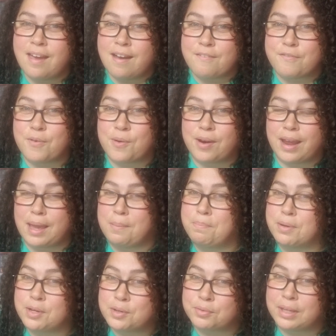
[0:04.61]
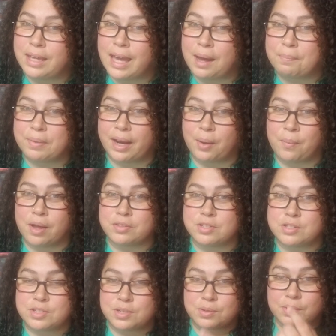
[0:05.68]
for a book recap that I wanted to
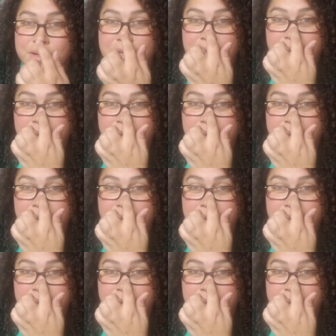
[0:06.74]
do